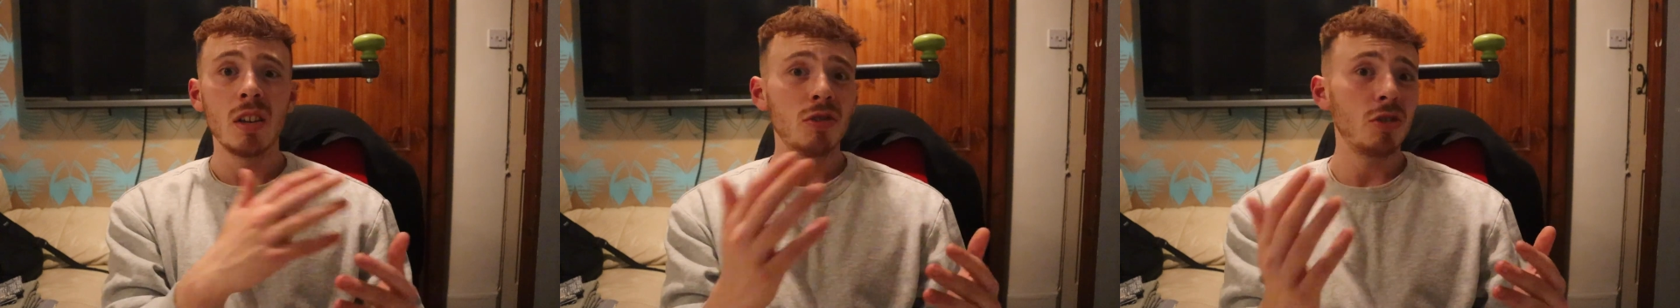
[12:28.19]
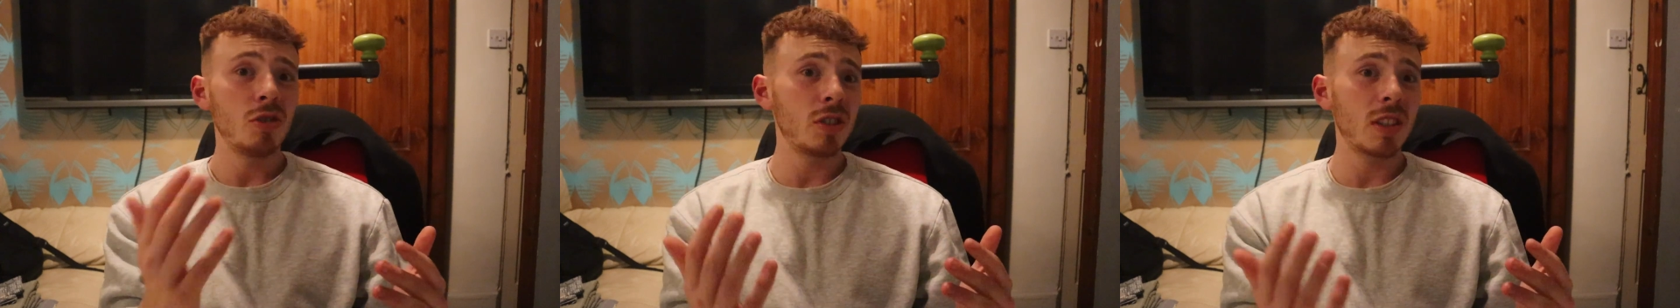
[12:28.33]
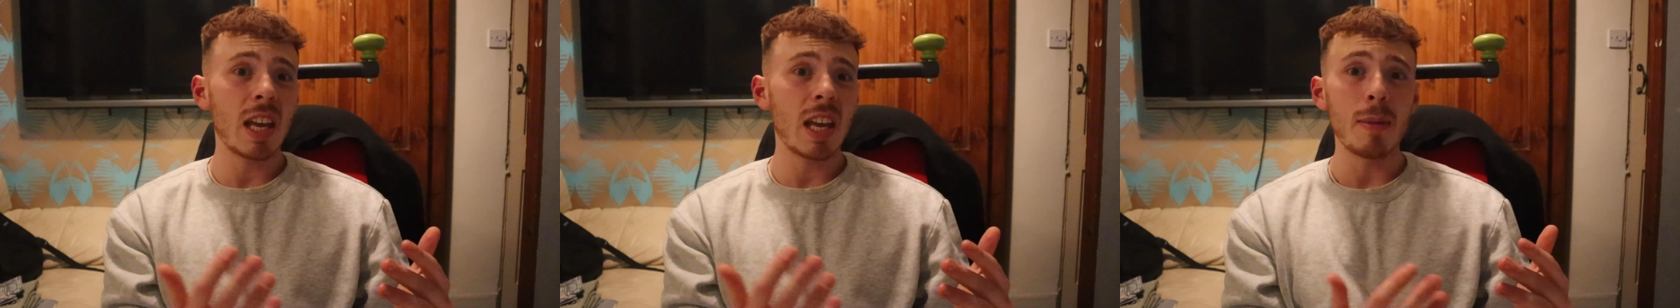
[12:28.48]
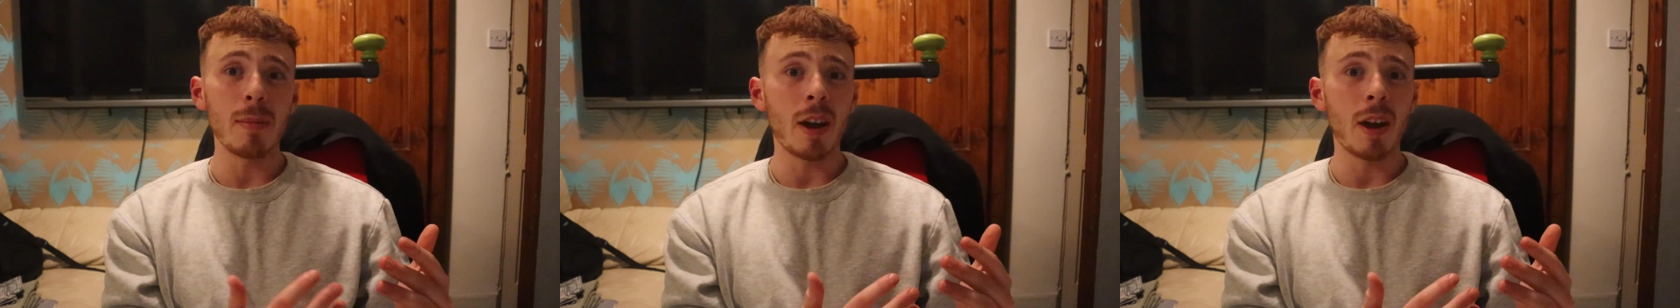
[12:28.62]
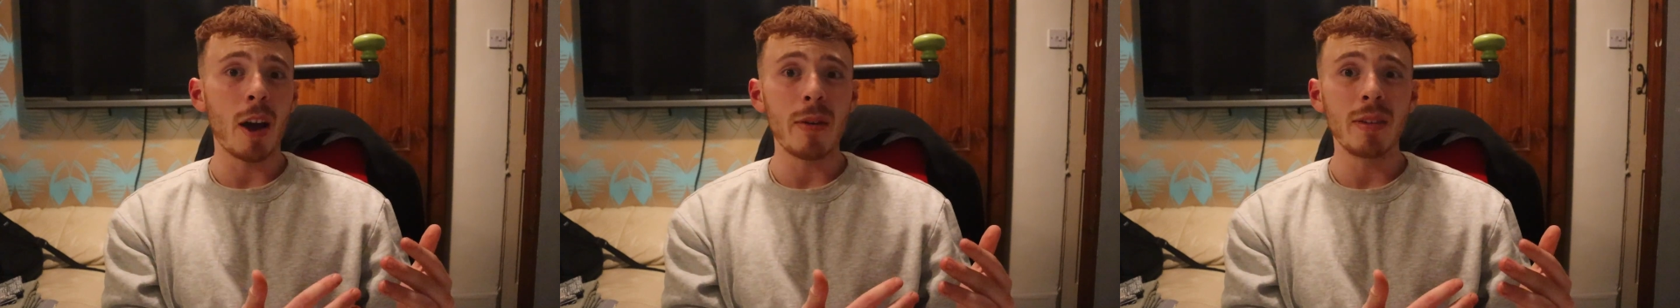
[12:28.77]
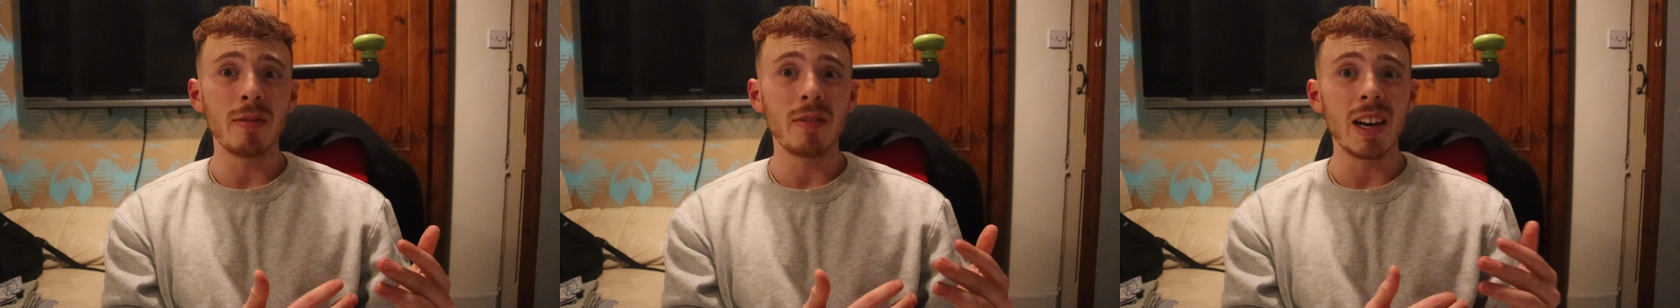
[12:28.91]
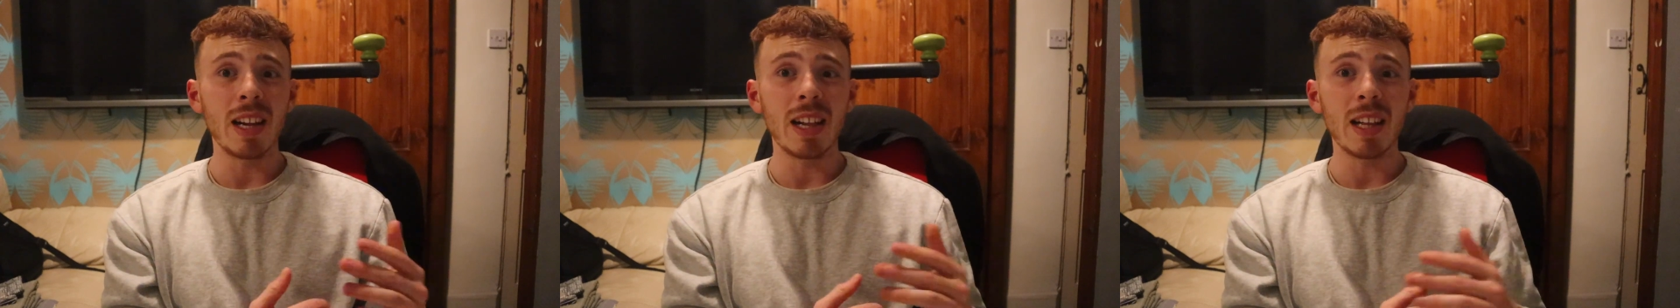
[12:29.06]
just to keep me
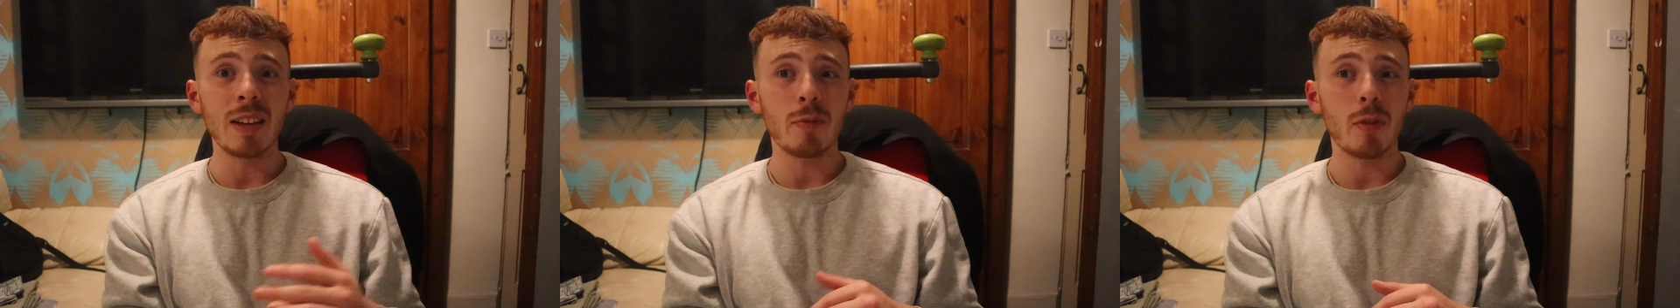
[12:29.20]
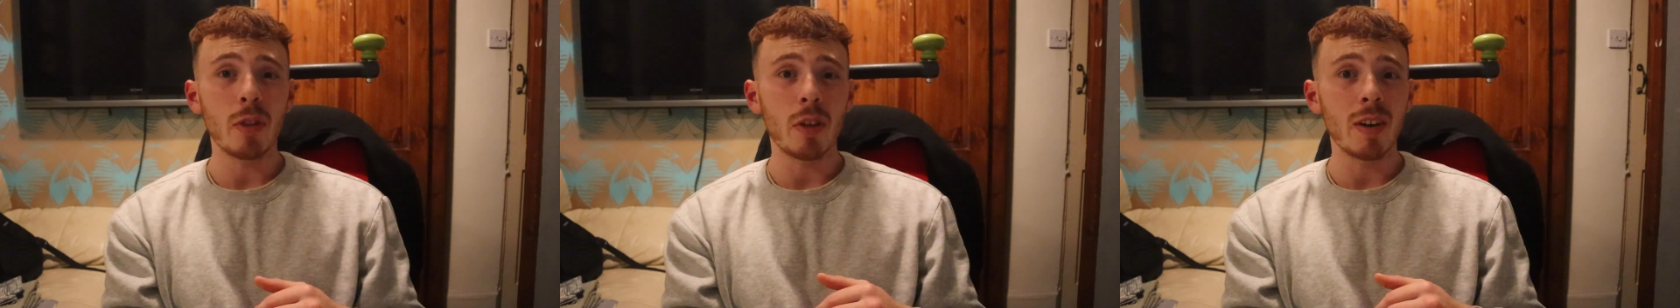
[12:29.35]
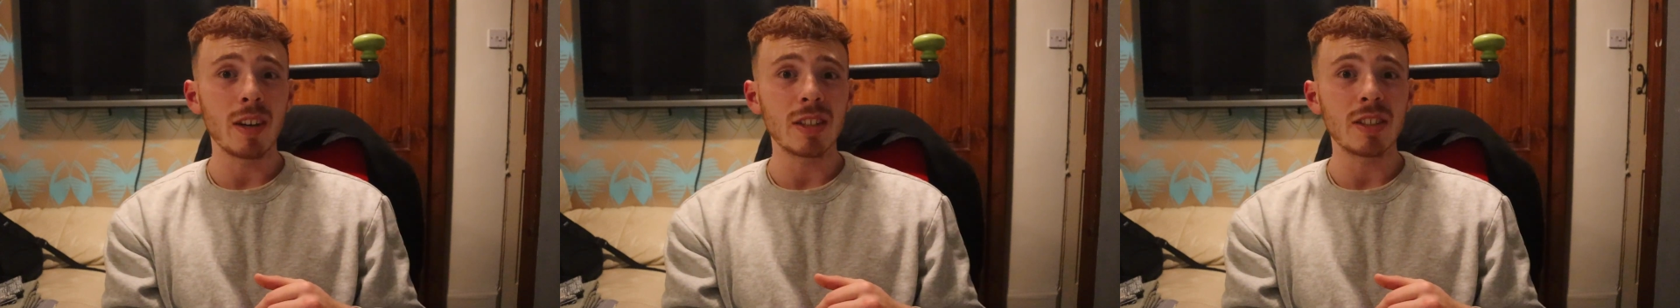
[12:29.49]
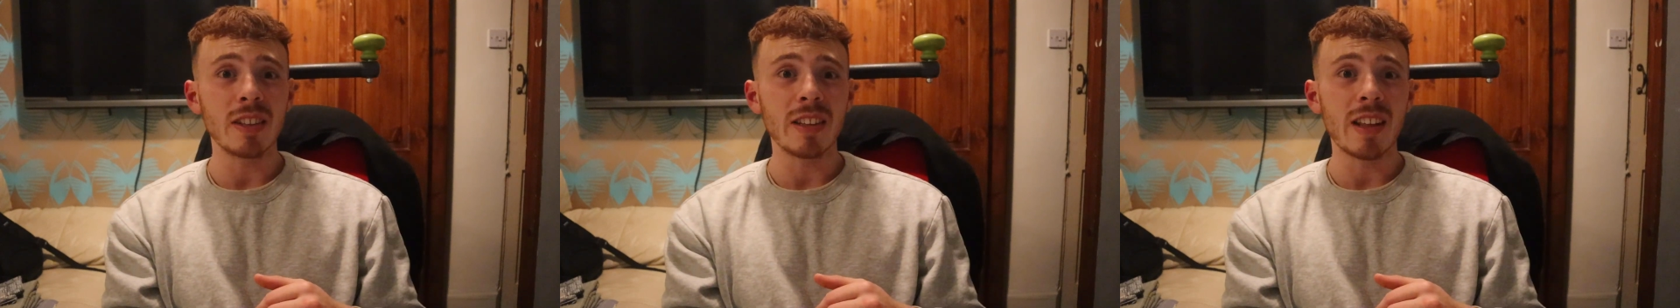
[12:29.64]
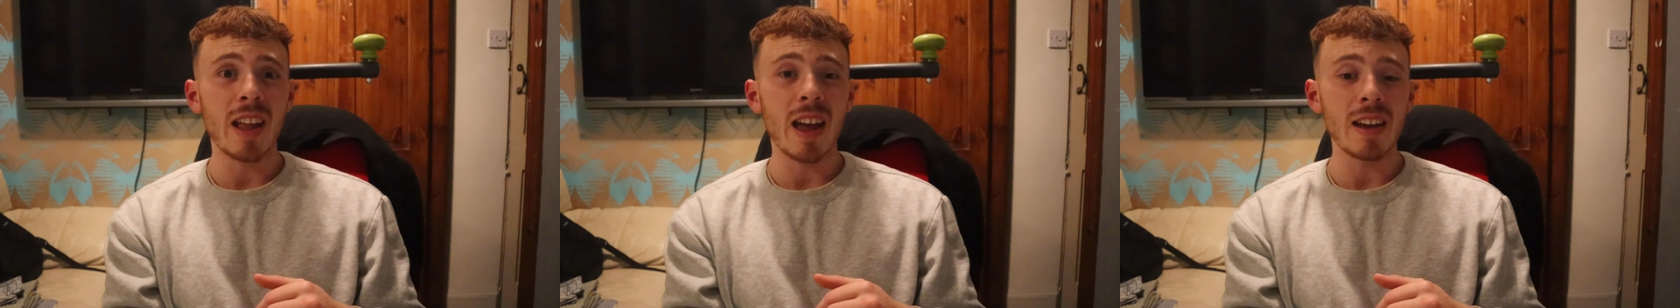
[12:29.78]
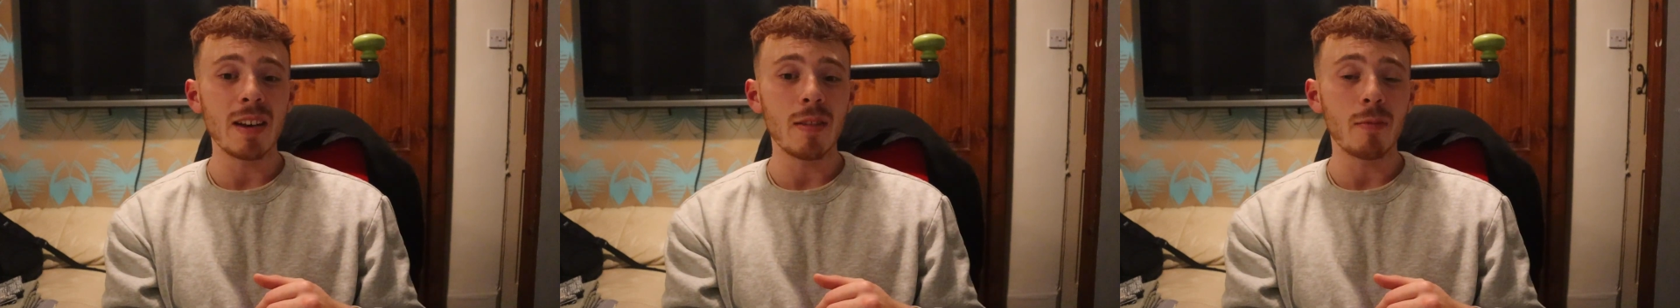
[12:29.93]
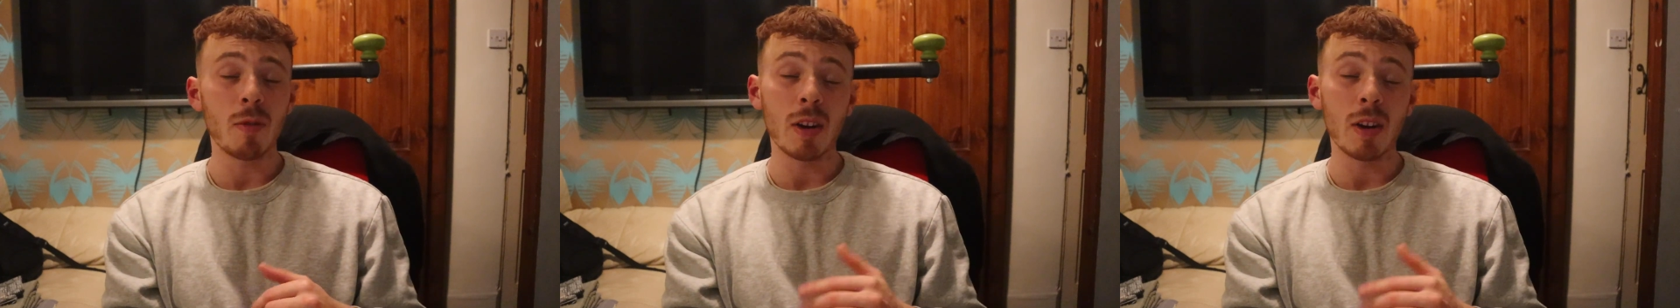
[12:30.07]
going really for the rest of the
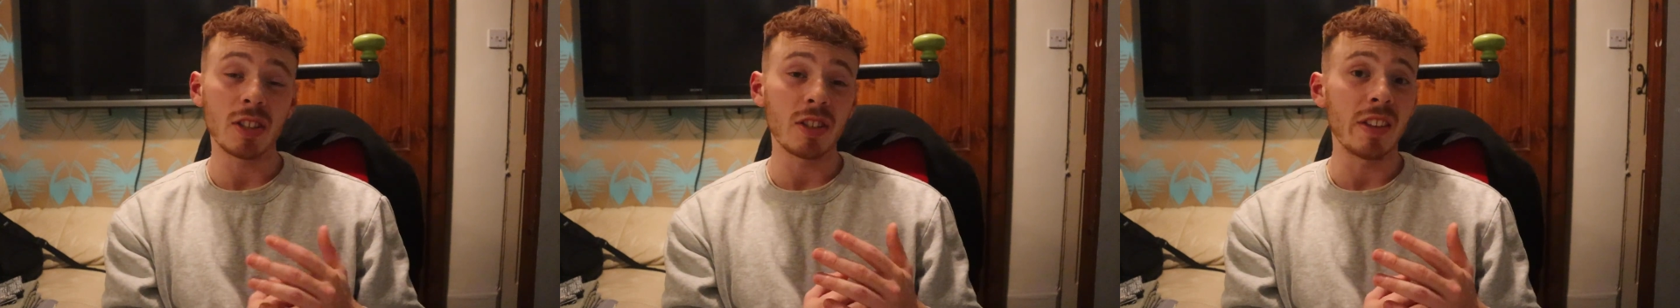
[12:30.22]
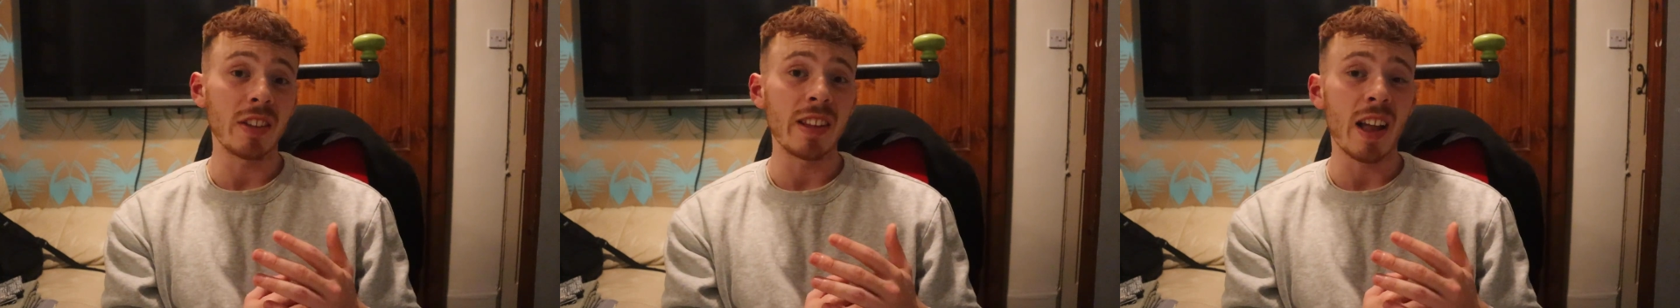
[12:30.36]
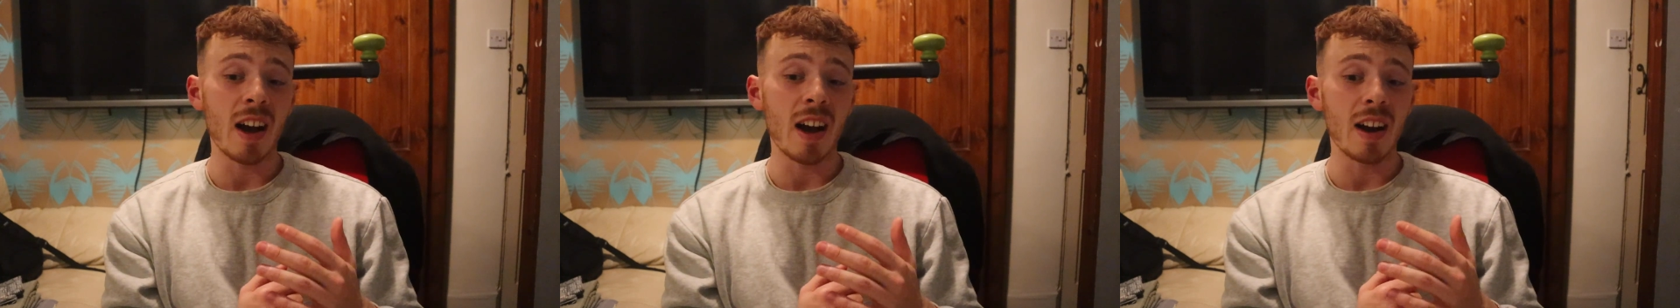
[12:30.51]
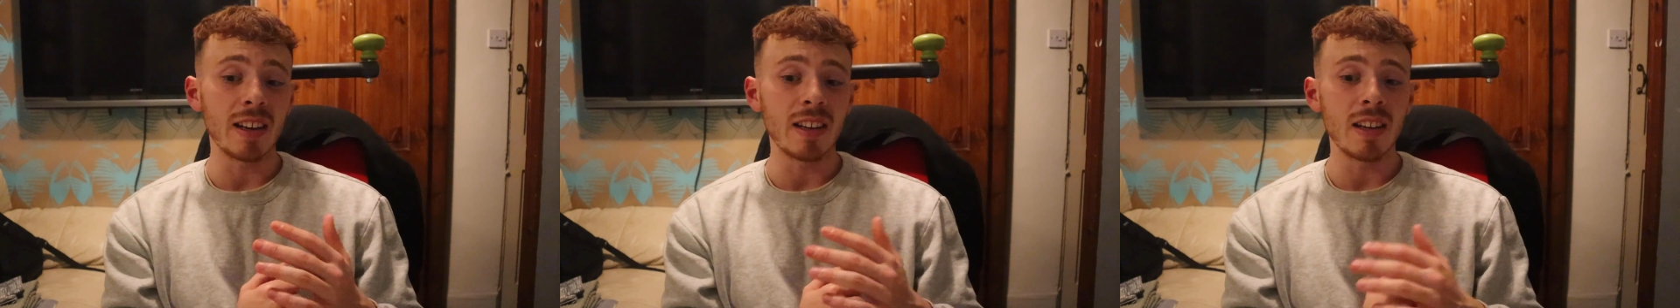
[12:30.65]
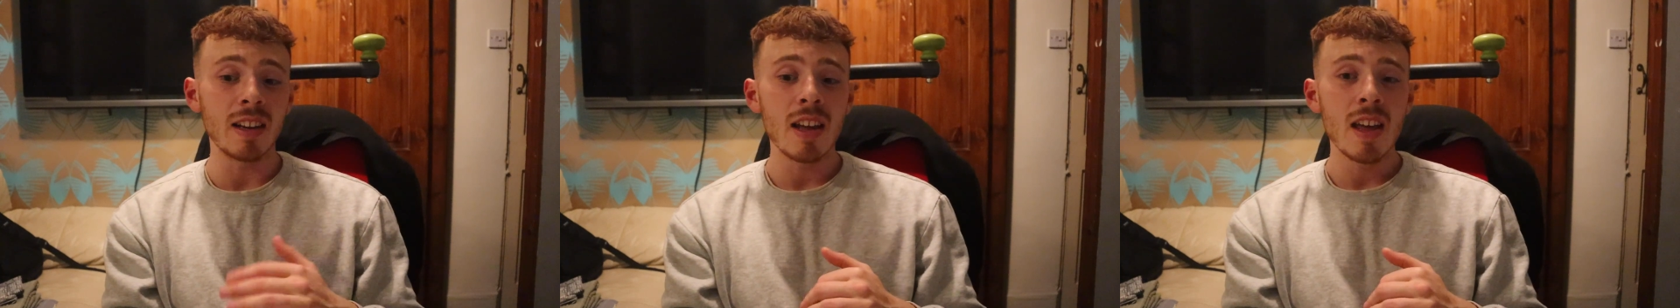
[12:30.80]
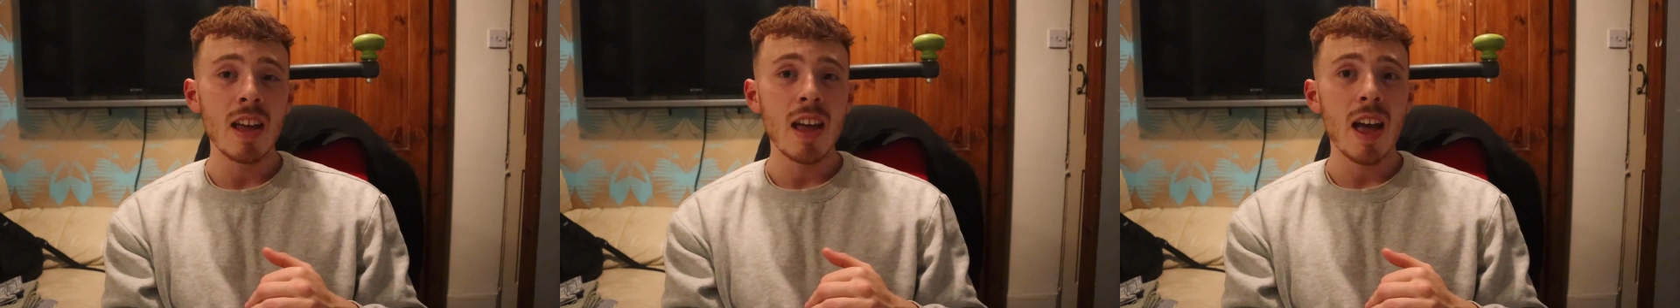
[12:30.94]
day, rest of the night.